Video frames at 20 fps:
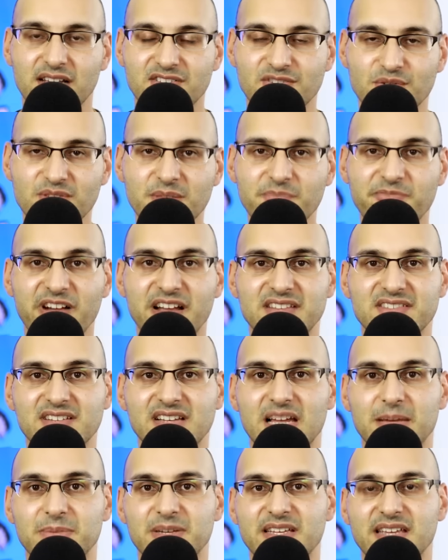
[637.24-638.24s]
And so in the
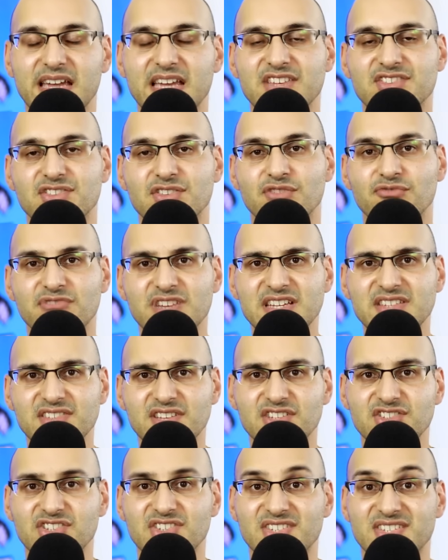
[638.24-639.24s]
practical application, the
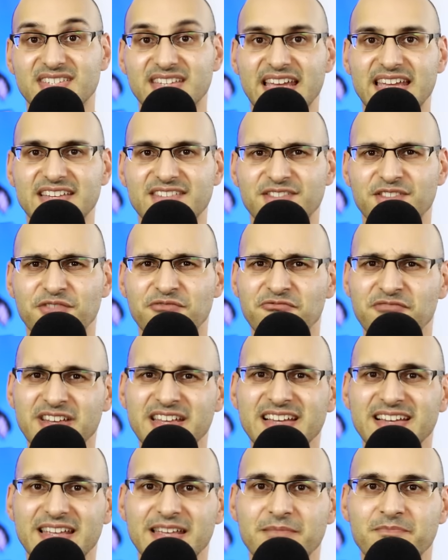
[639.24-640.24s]
researchers state that
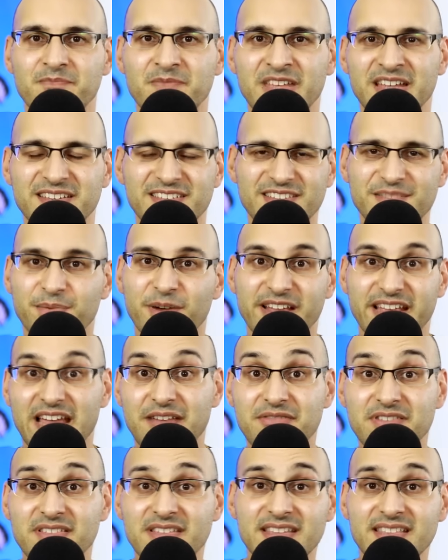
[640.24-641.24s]
really, despite
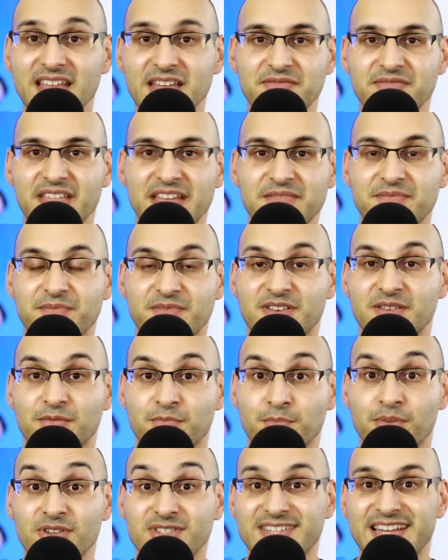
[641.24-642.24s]
everything they've
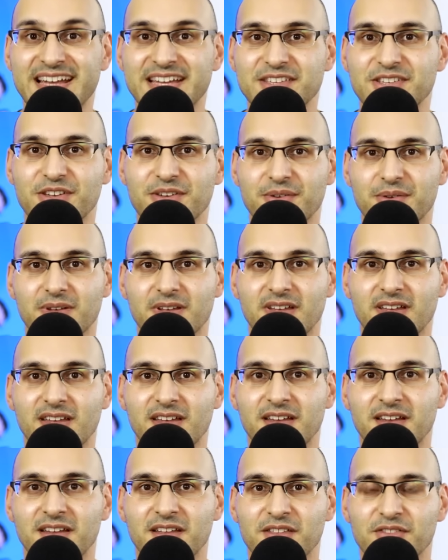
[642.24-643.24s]
put at you,
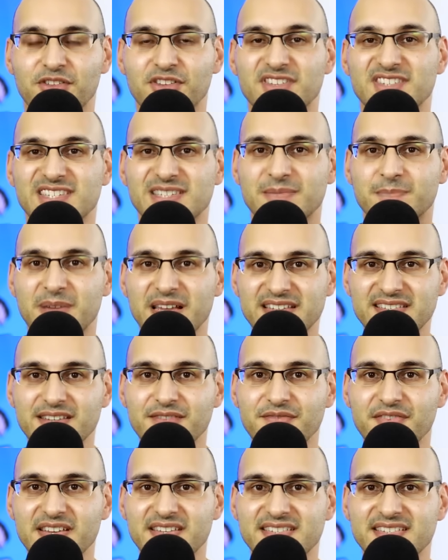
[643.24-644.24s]
that
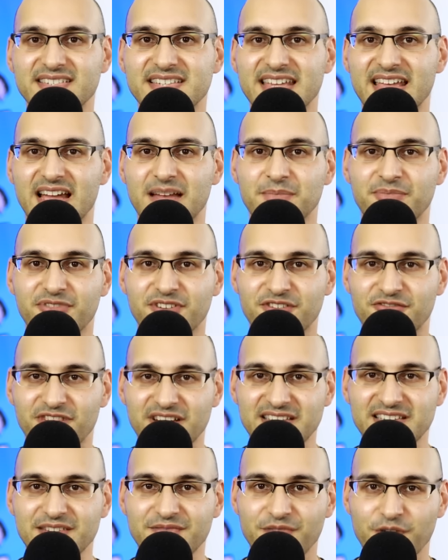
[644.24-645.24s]
specificity and
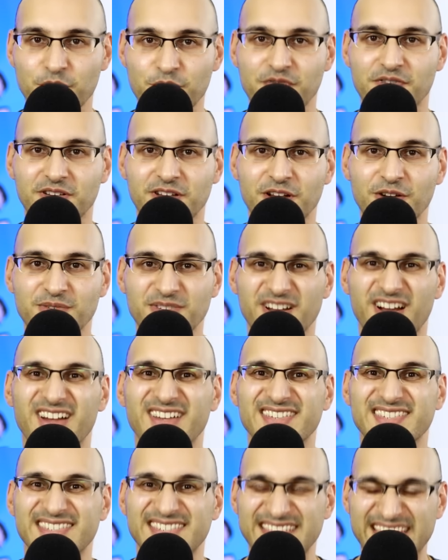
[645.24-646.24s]
progressive overload
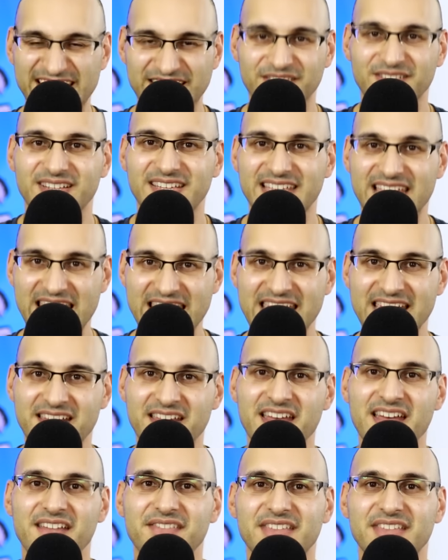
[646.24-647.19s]
are still king.